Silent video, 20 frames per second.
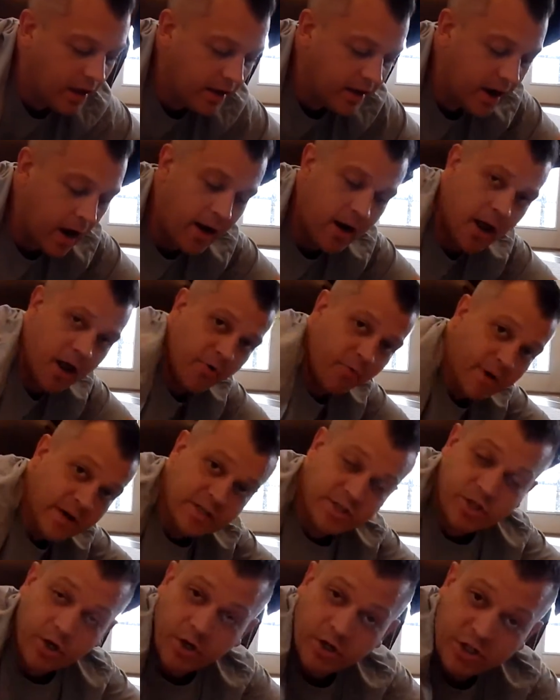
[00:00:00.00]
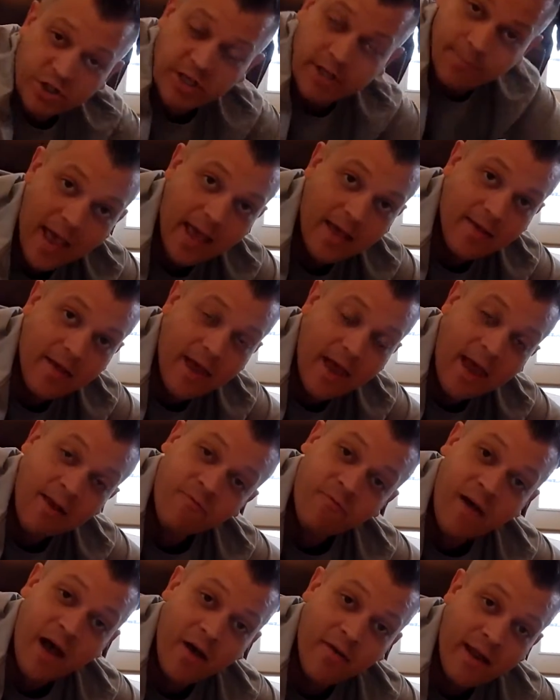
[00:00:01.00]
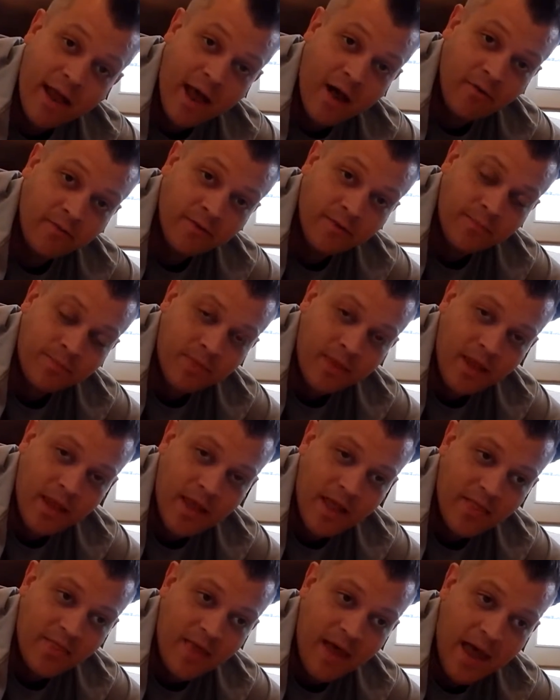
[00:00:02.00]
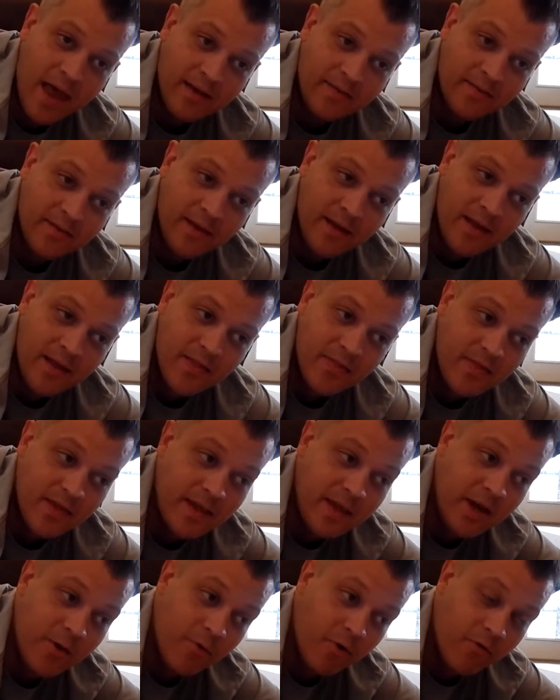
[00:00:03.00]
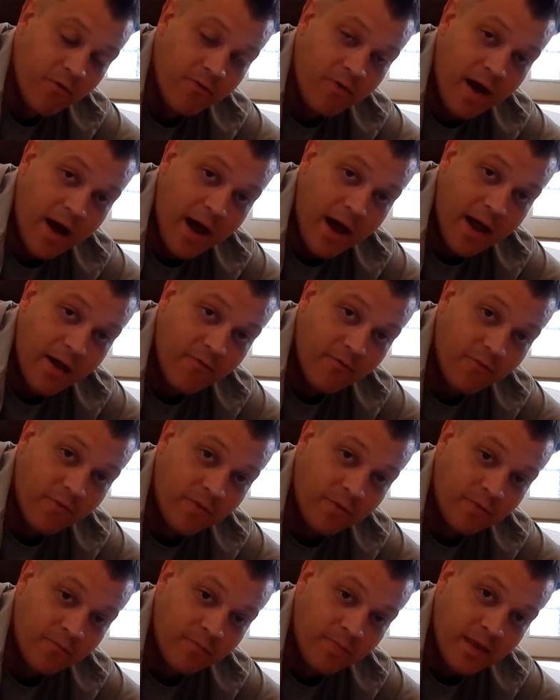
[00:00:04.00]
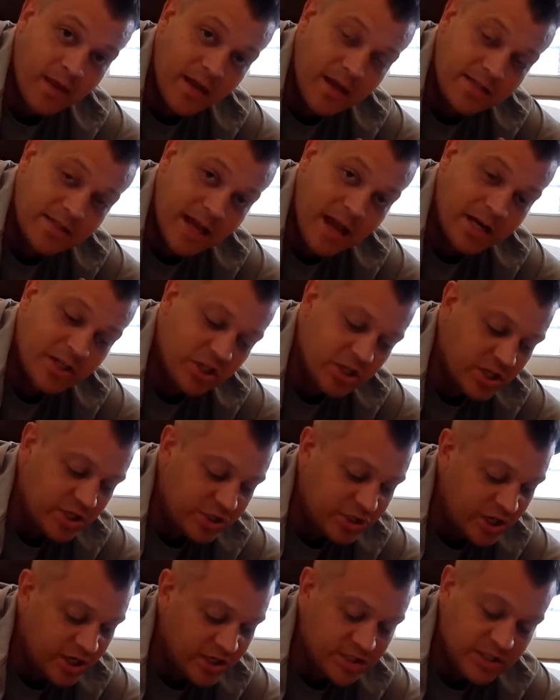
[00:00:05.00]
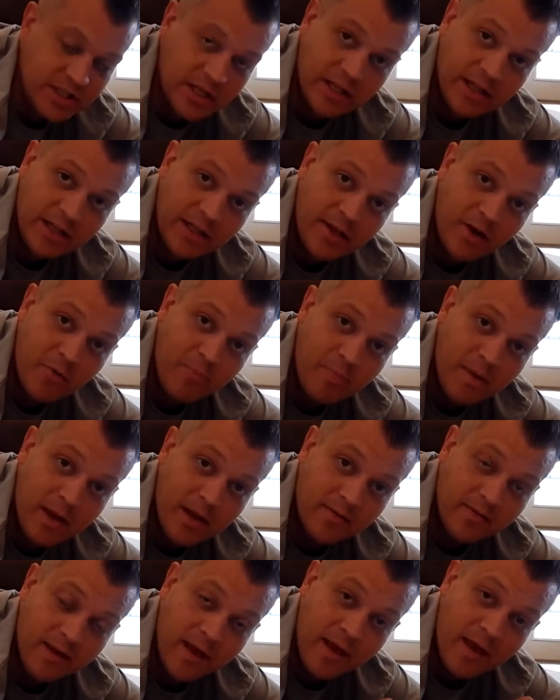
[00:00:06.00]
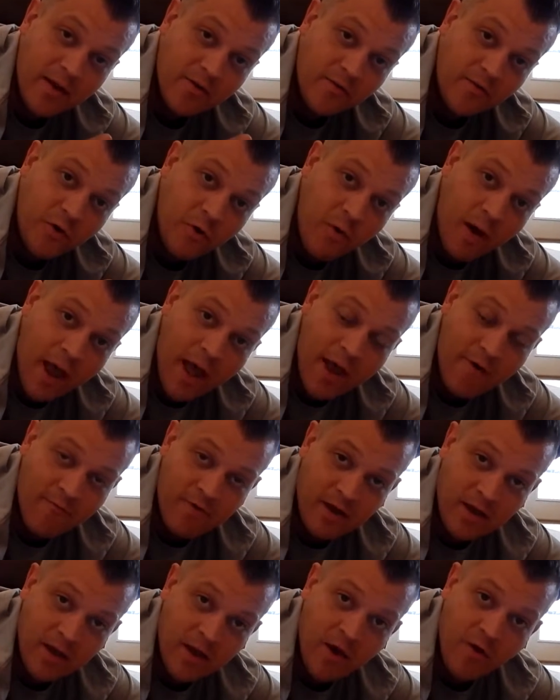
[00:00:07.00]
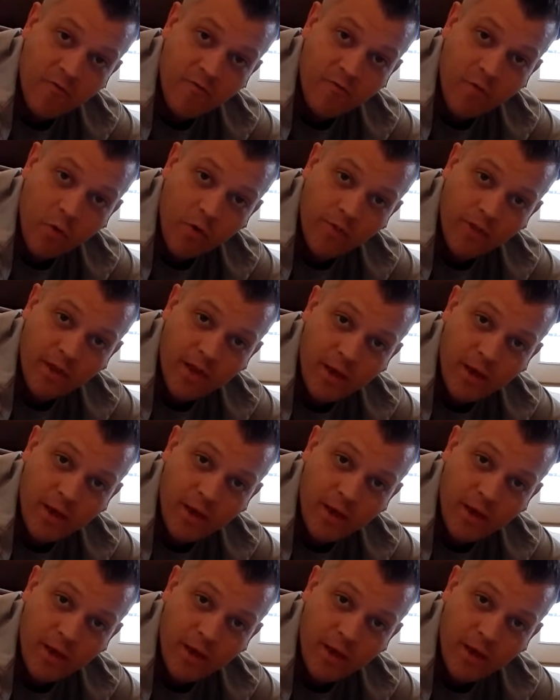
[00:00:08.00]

Got on, researched it, and found out that the Hero 5 is actually just a little bit too heavy for the